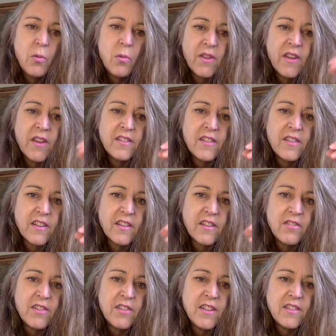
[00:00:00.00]
with
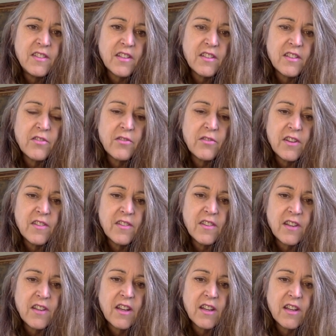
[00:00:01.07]
inductive and deductive
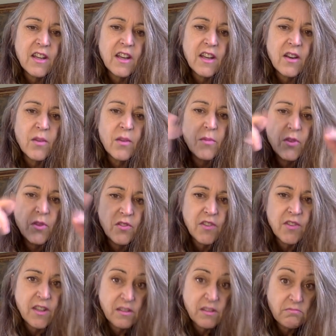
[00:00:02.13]
reasoning um,
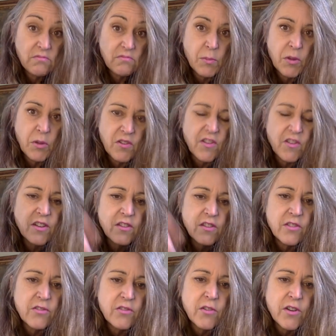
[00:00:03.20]
using the motorcycle,
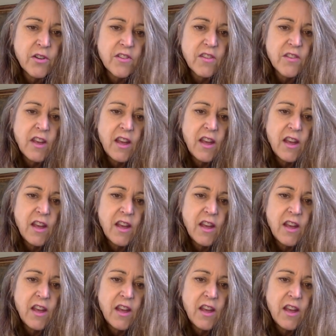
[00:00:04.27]
of course.